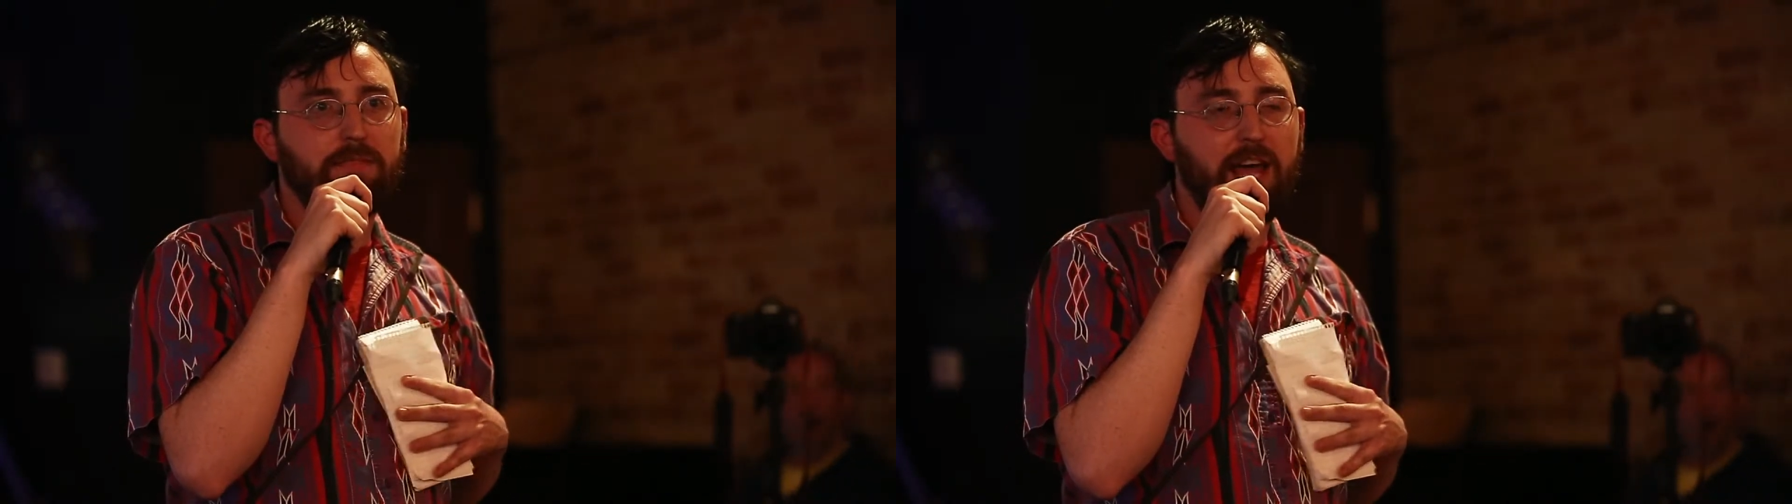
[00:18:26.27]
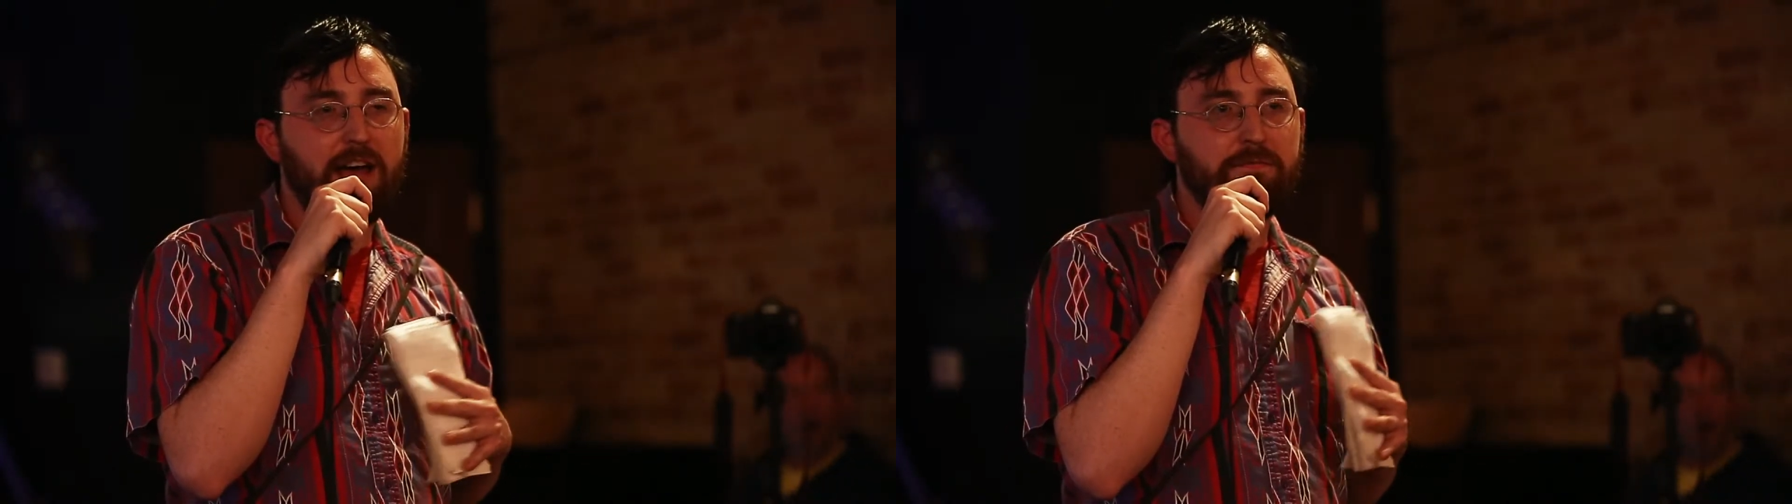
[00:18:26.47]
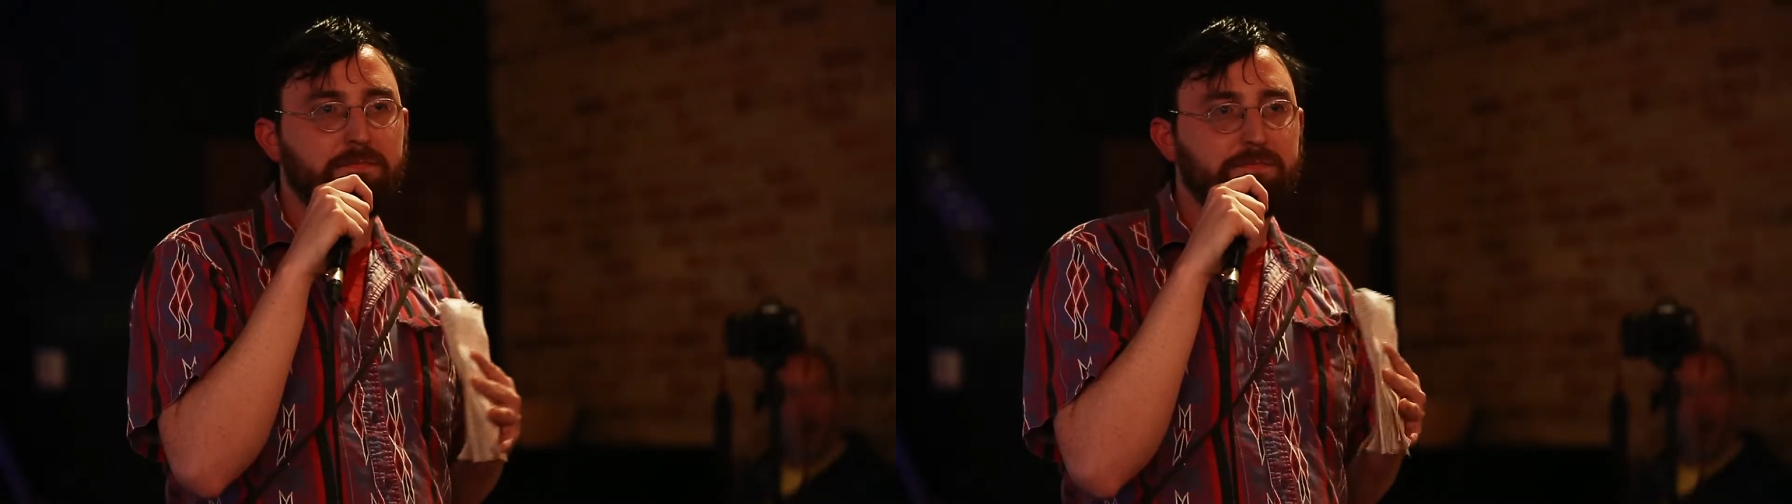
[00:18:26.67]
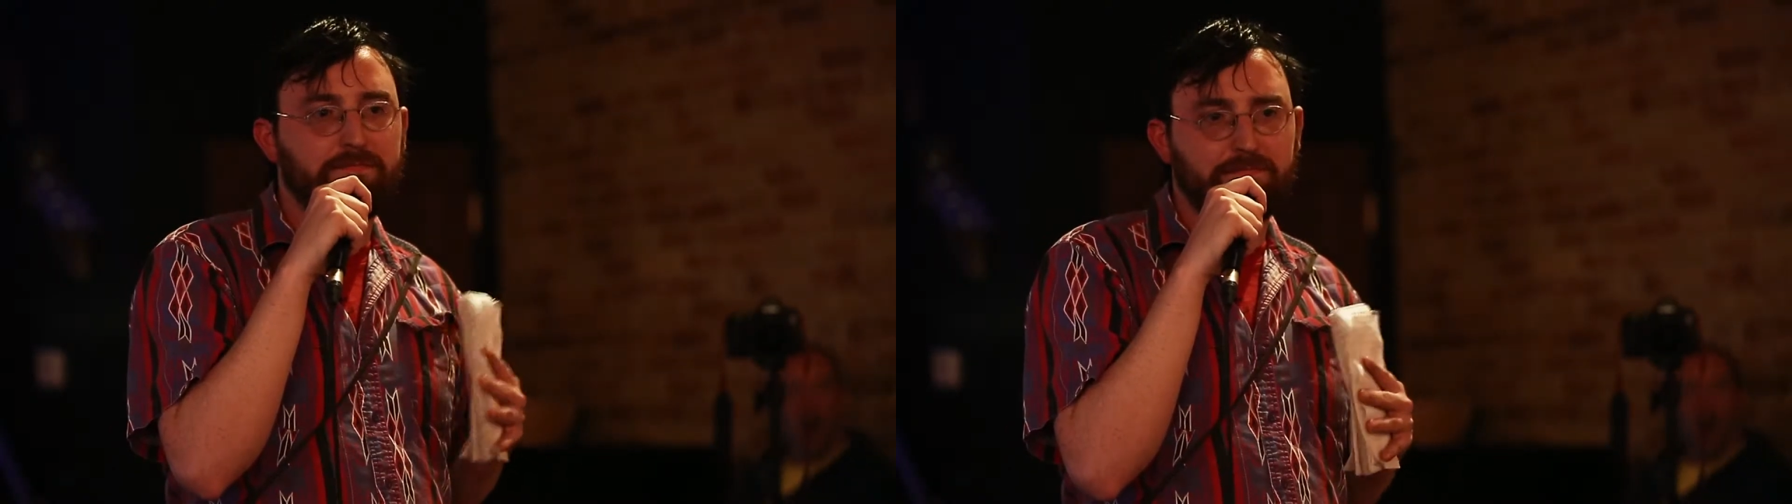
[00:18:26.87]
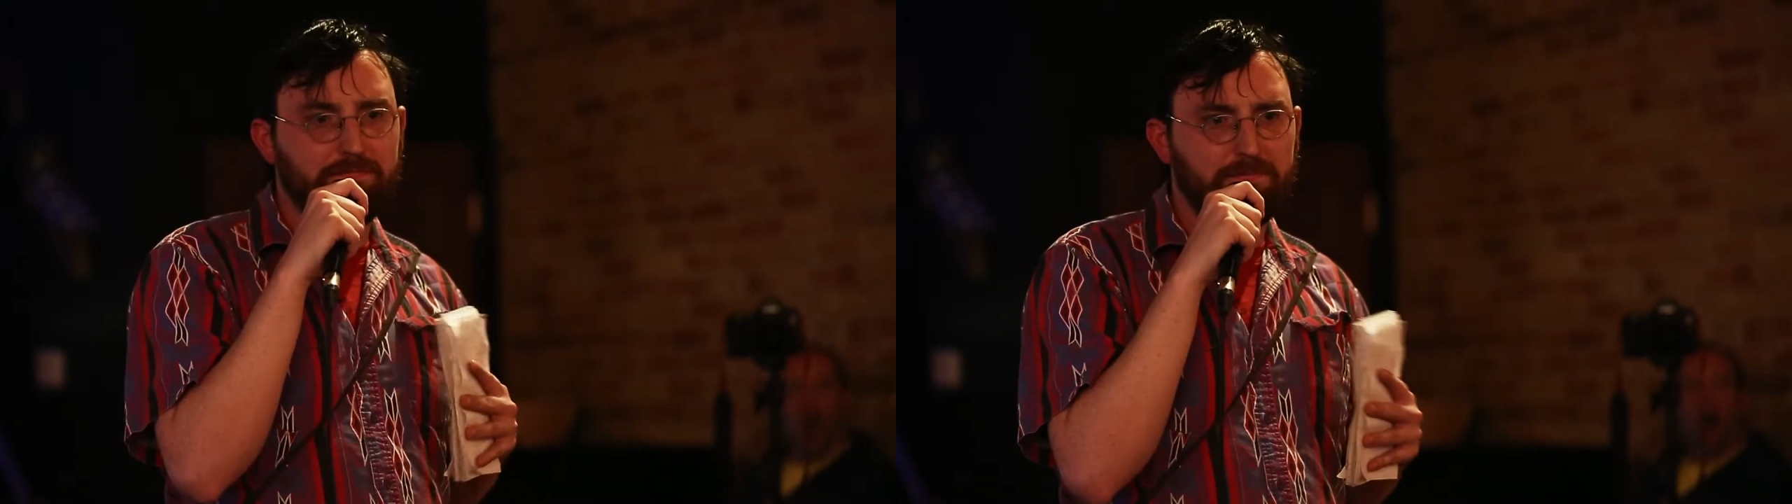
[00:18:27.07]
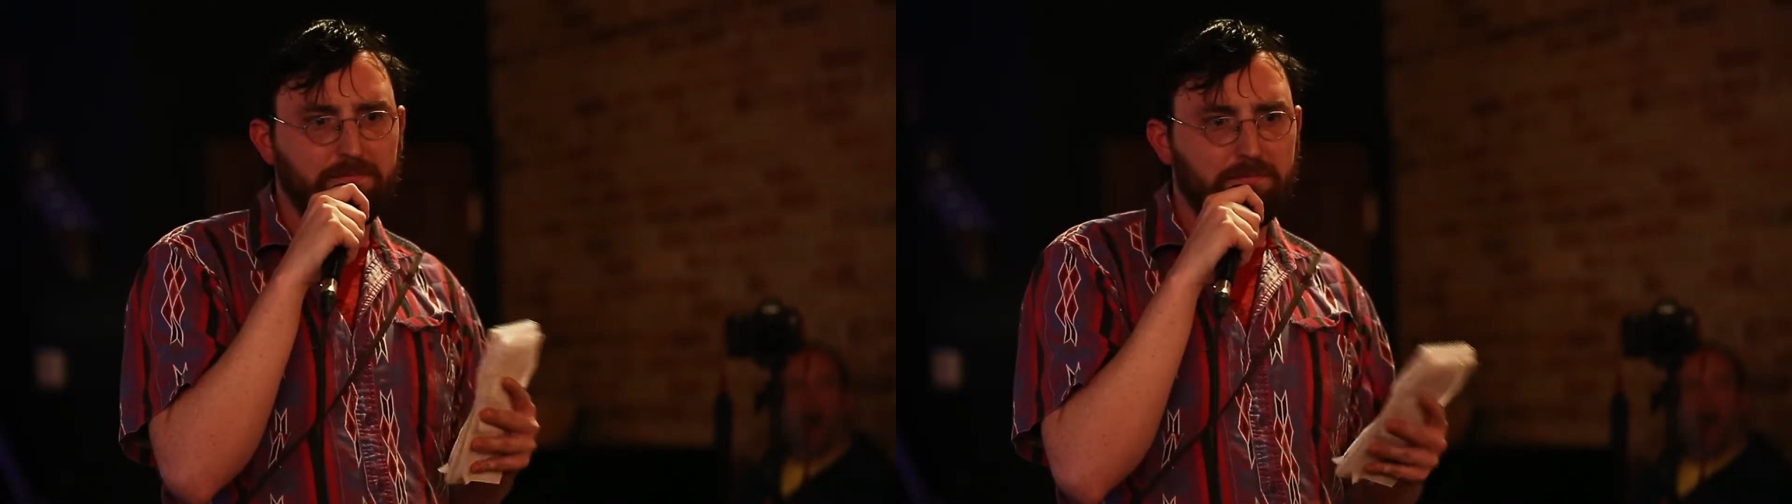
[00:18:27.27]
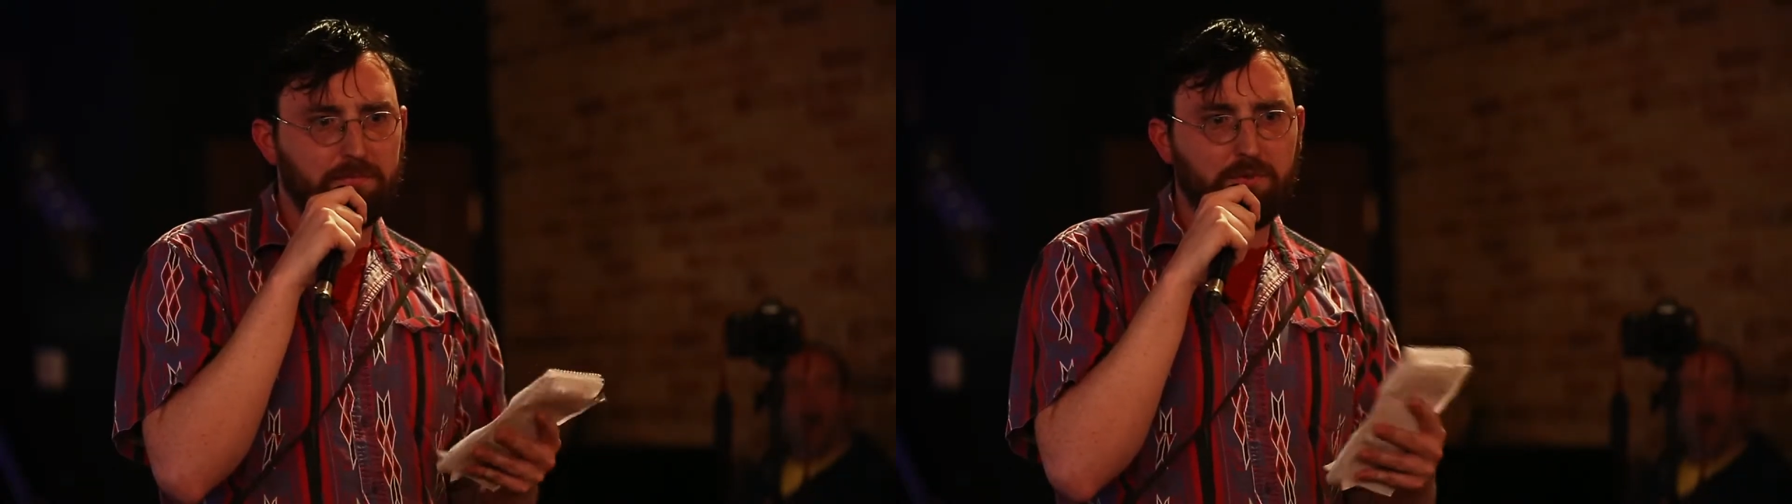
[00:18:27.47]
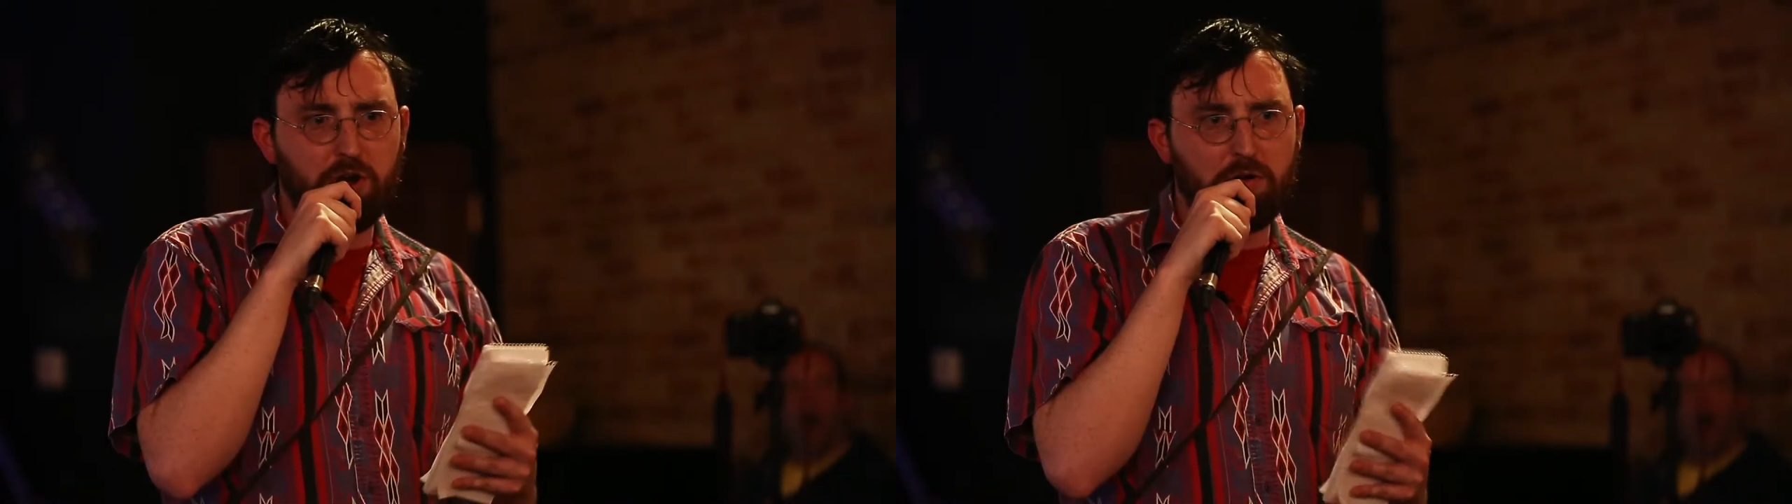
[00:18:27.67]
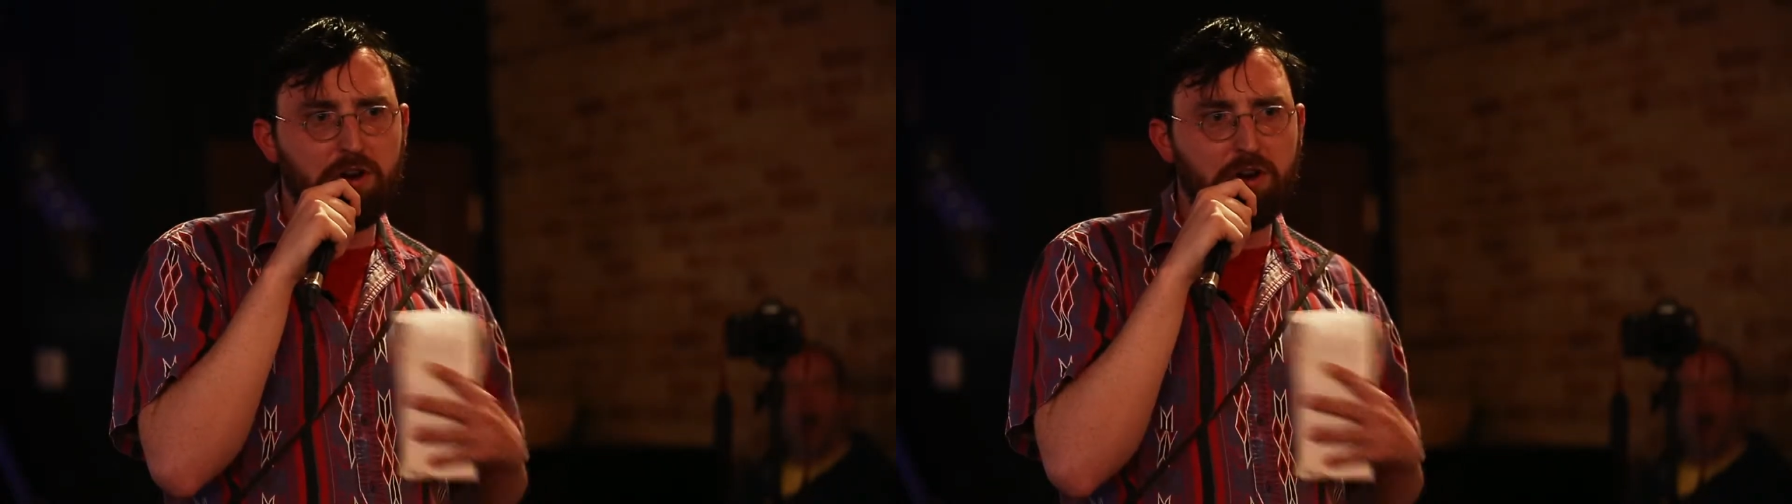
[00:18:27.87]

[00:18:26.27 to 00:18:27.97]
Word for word: have no